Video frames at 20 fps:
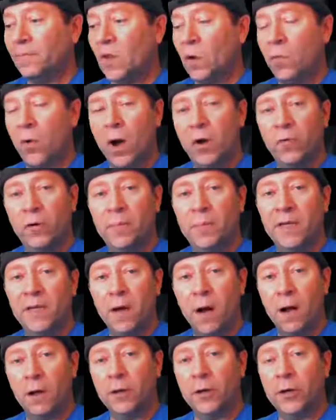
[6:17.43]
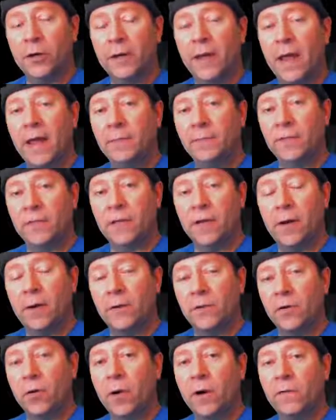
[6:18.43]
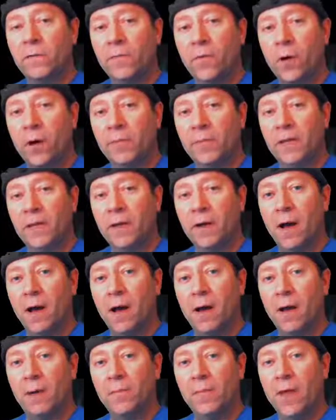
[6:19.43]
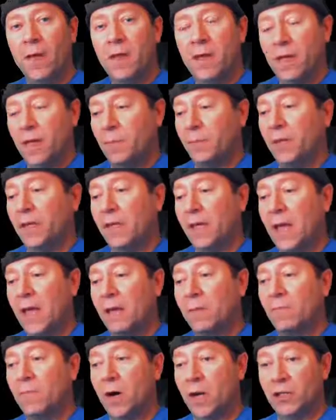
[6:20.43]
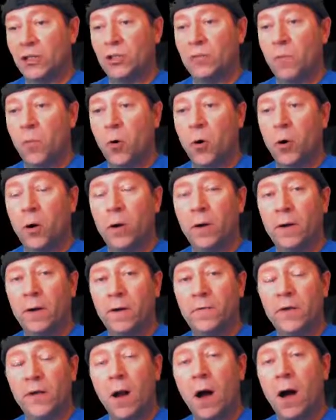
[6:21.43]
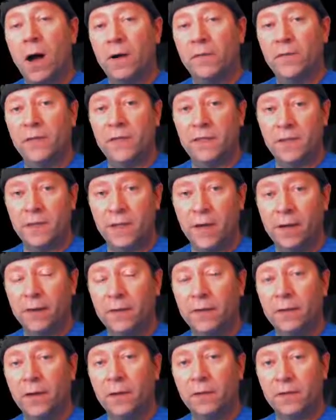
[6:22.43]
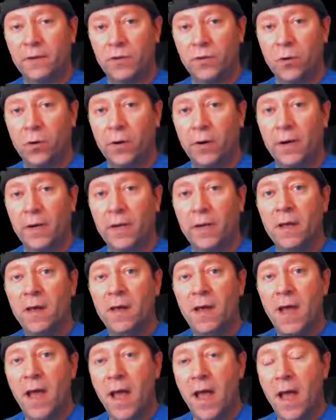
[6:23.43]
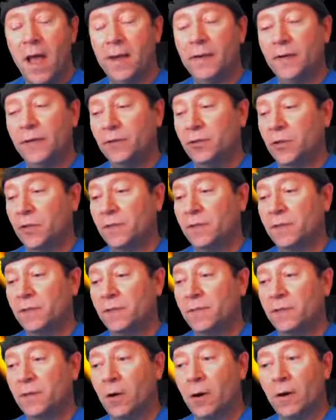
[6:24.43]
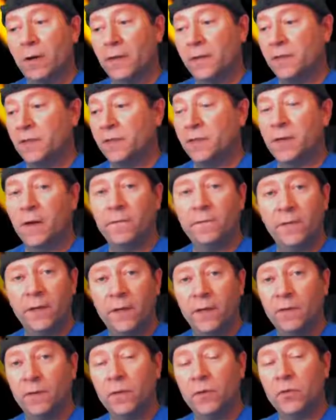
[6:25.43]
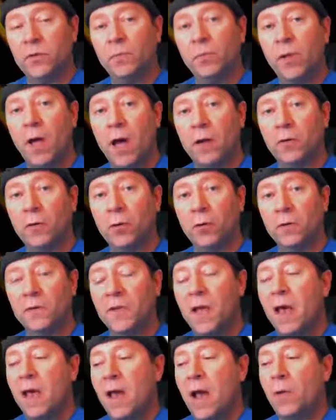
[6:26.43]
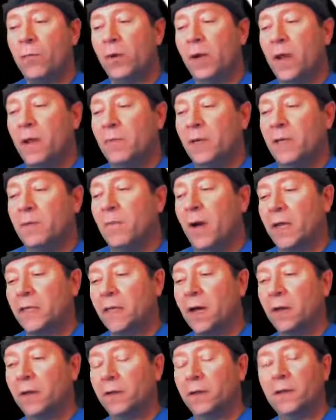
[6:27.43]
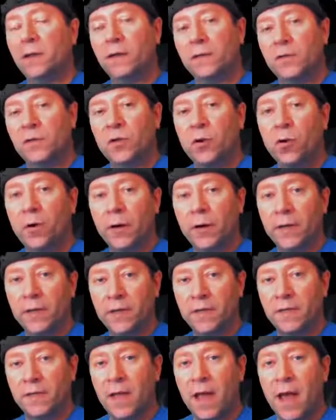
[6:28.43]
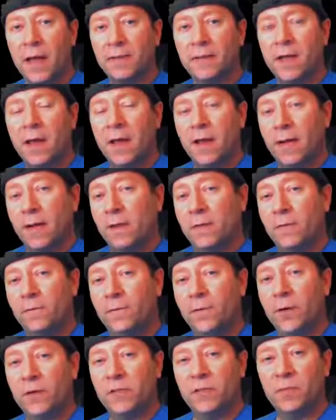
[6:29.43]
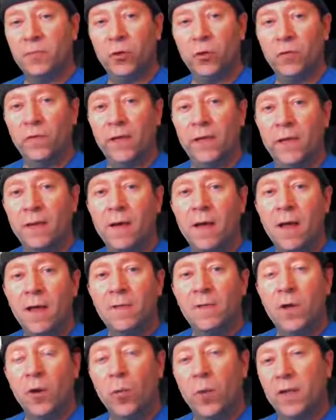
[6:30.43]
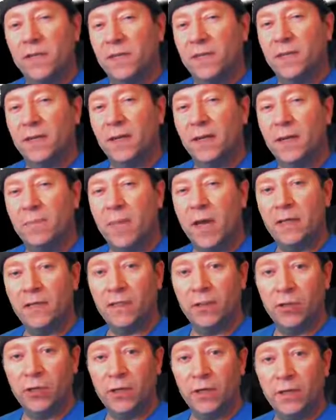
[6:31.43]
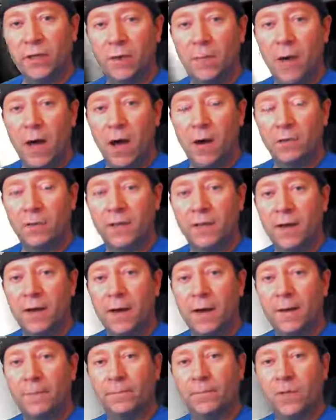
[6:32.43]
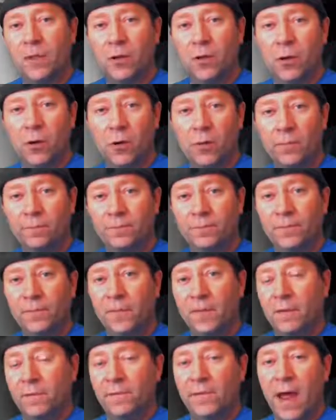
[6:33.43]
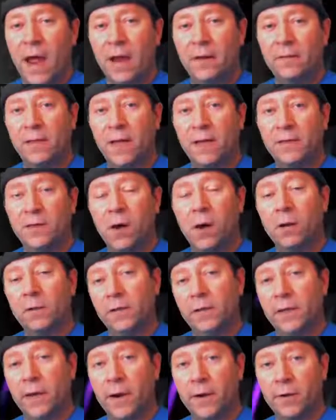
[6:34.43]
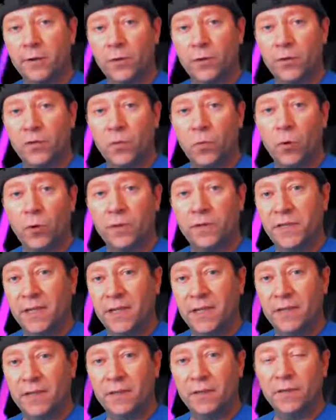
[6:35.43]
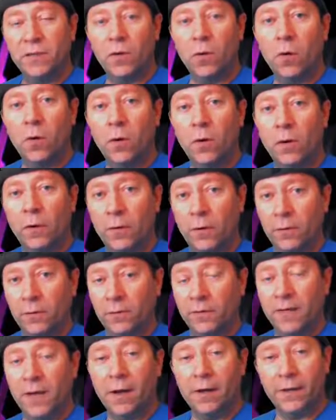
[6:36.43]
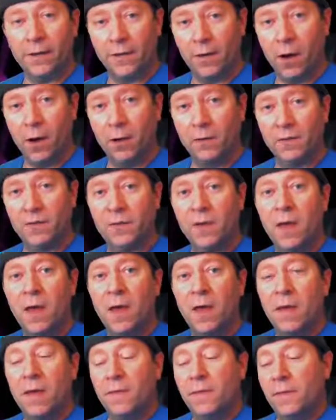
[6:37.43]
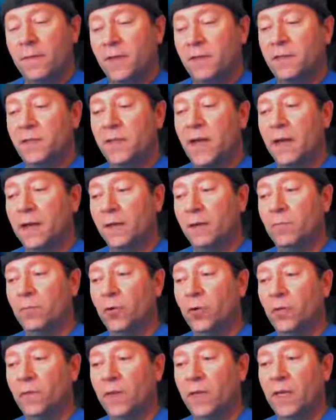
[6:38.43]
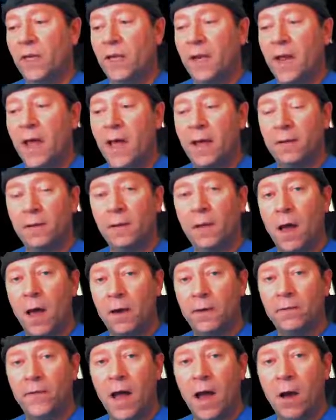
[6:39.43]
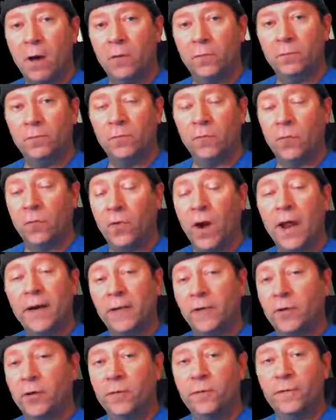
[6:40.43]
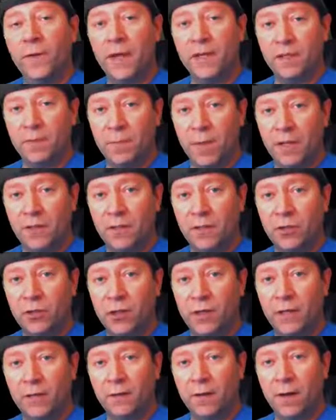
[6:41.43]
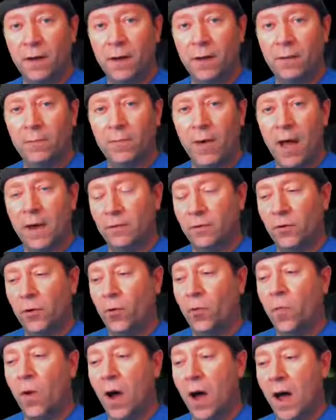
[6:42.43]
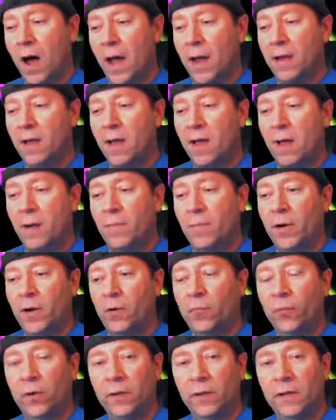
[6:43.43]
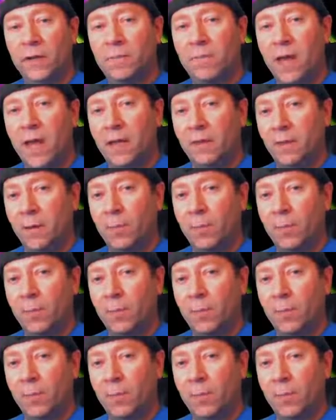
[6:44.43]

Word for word: what would be Hunger Games territory for me. It became much more of an obvious young adult story, and it just started stuffing in those plot holes. And what I mean by young adult story is that in the first movie, there wasn't any messaging about, you know, the fact that all the characters were teens or young adults. This second movie, it had a lot of right in your face messaging. I don't know why, but it really made the